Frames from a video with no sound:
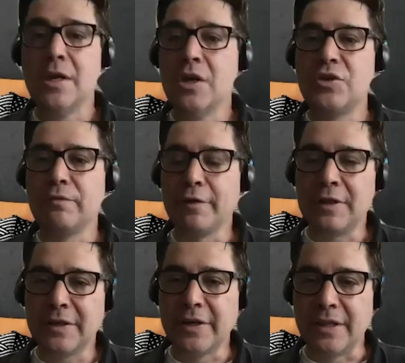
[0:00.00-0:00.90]
So for
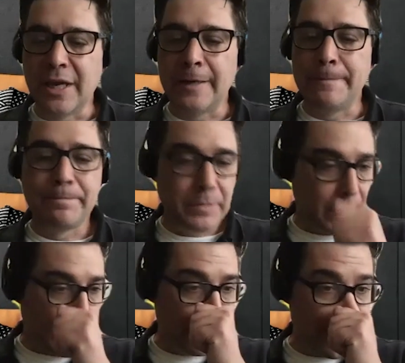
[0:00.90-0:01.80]
clarity then,
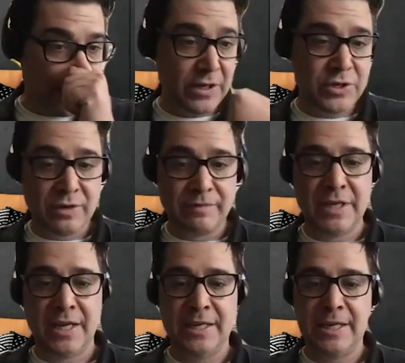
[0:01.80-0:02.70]
a definition of
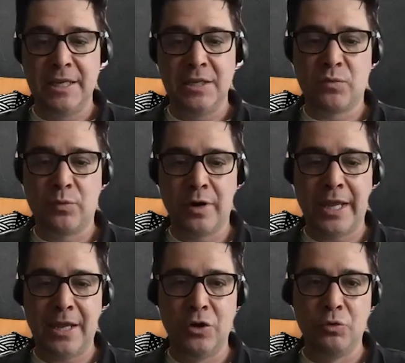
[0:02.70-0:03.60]
done is for
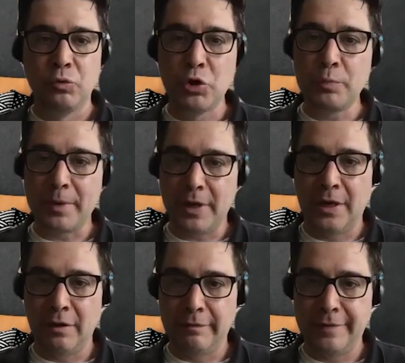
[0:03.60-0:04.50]
a group
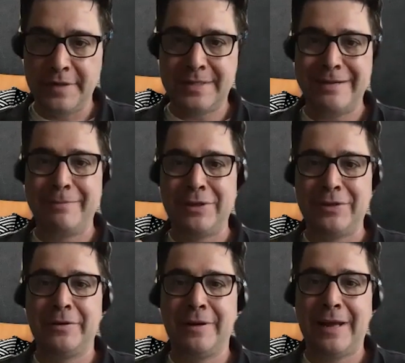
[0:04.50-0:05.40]
of
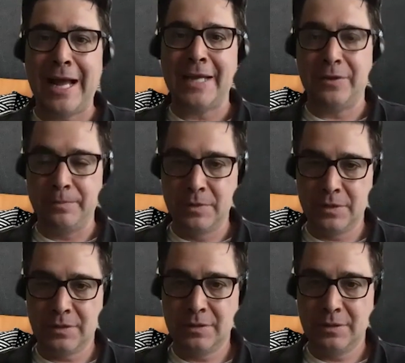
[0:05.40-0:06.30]
similar
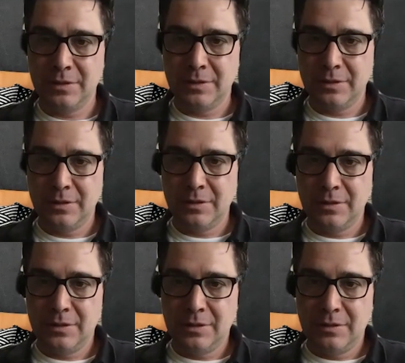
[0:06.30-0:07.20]
items,
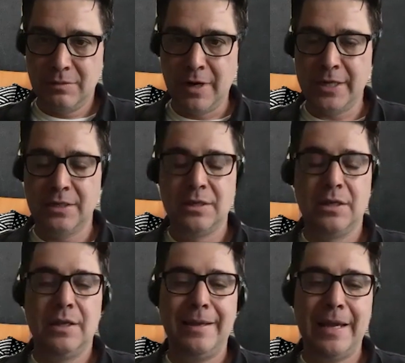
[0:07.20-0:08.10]
right?
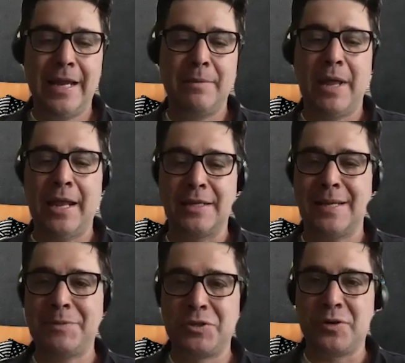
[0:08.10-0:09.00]
An
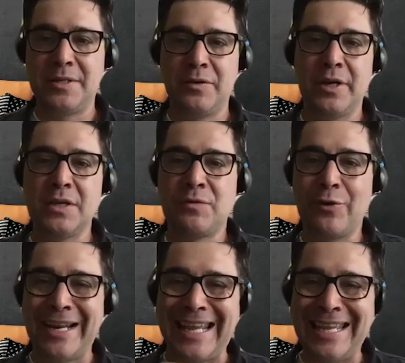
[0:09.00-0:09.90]
acceptance criteria is for
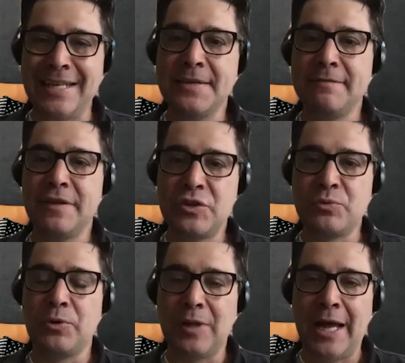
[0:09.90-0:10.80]
an
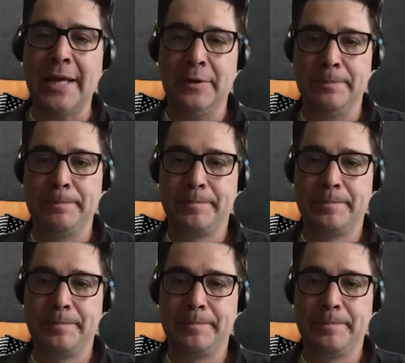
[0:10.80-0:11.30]
individual item.